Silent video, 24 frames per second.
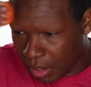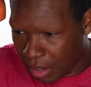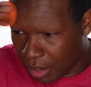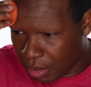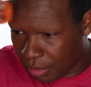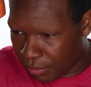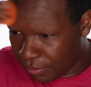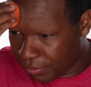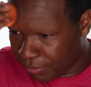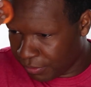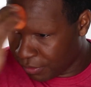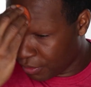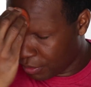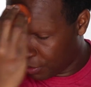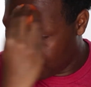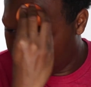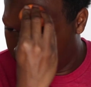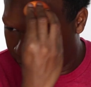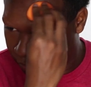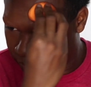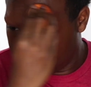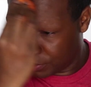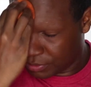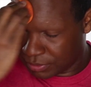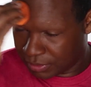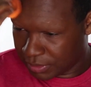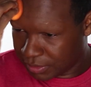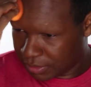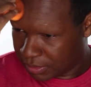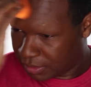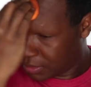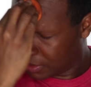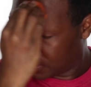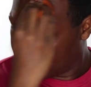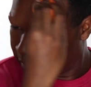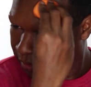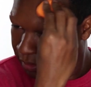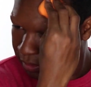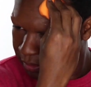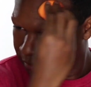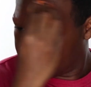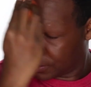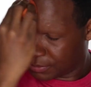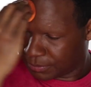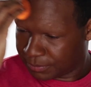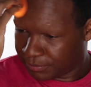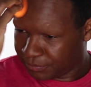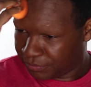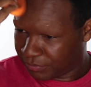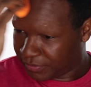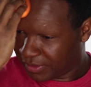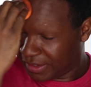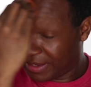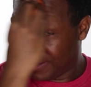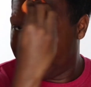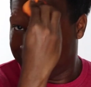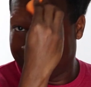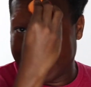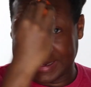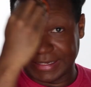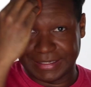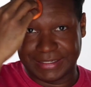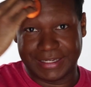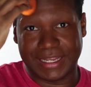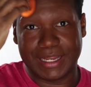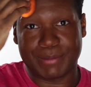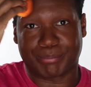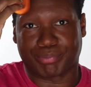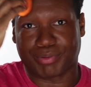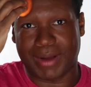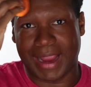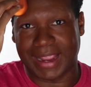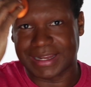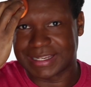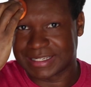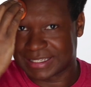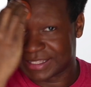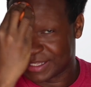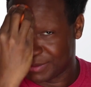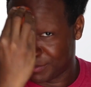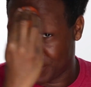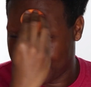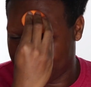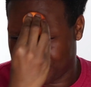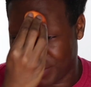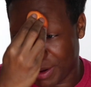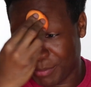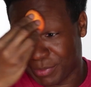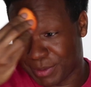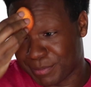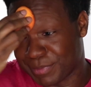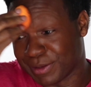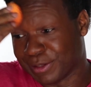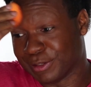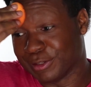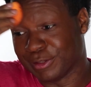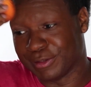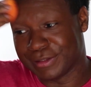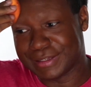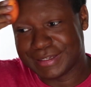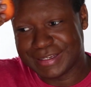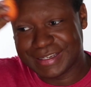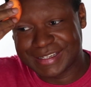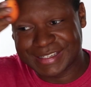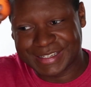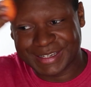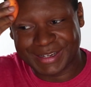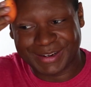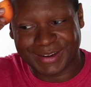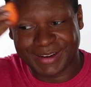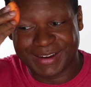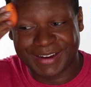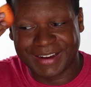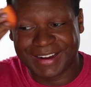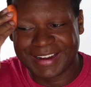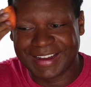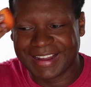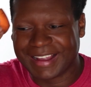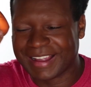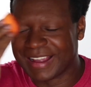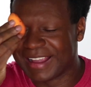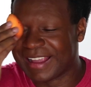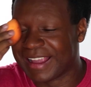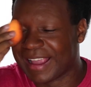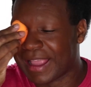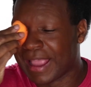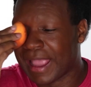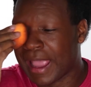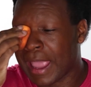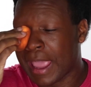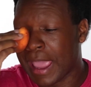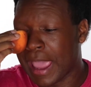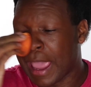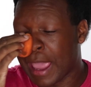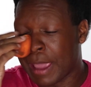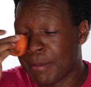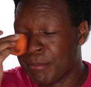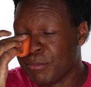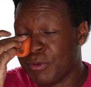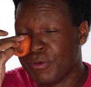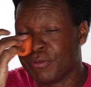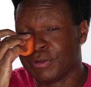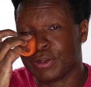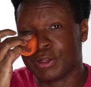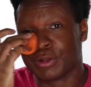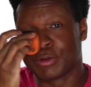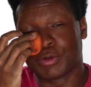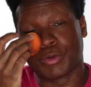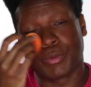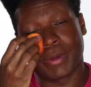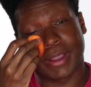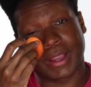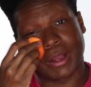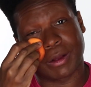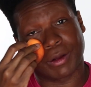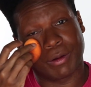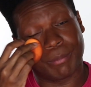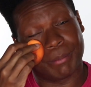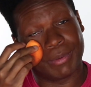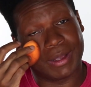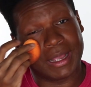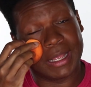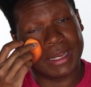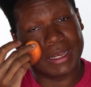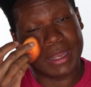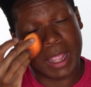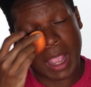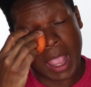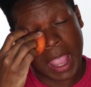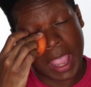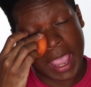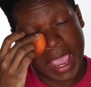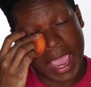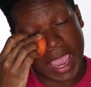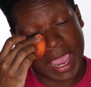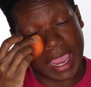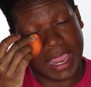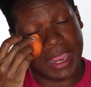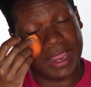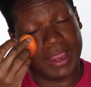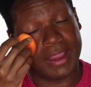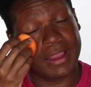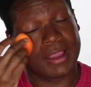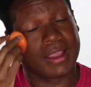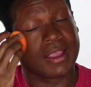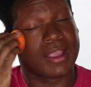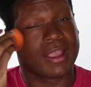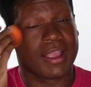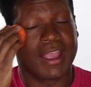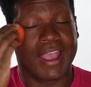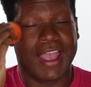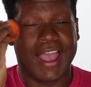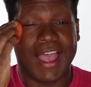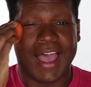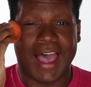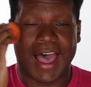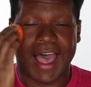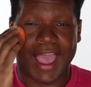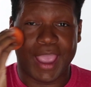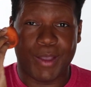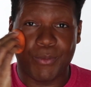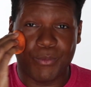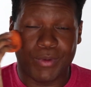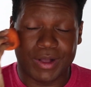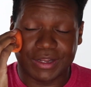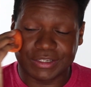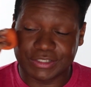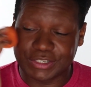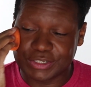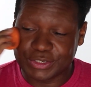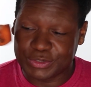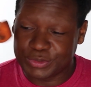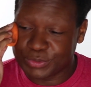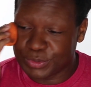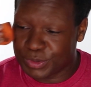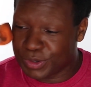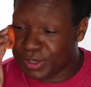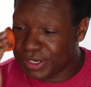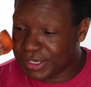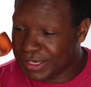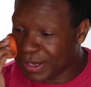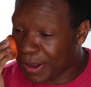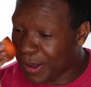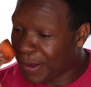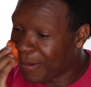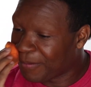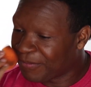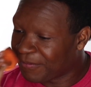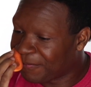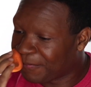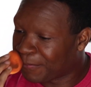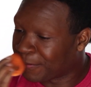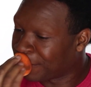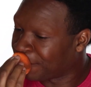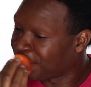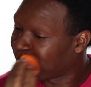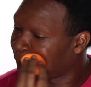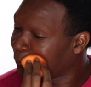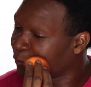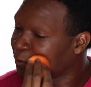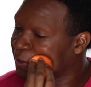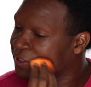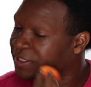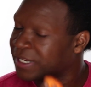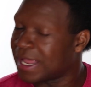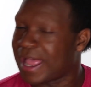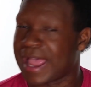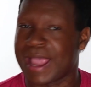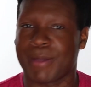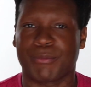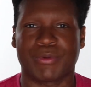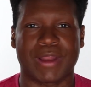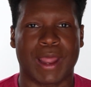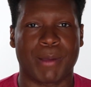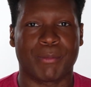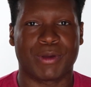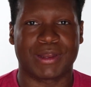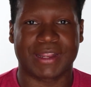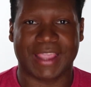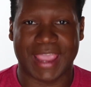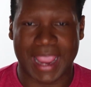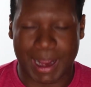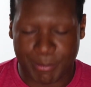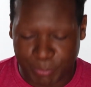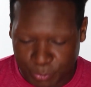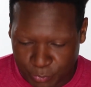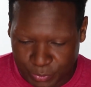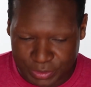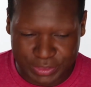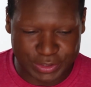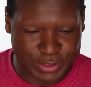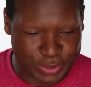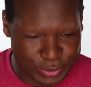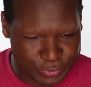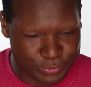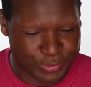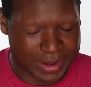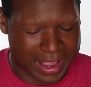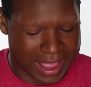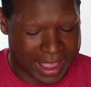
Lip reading: Although, if I did practice them, they'd probably be a little easier and move a little quicker, but hey, I want to do it for the first time when I'm on camera with you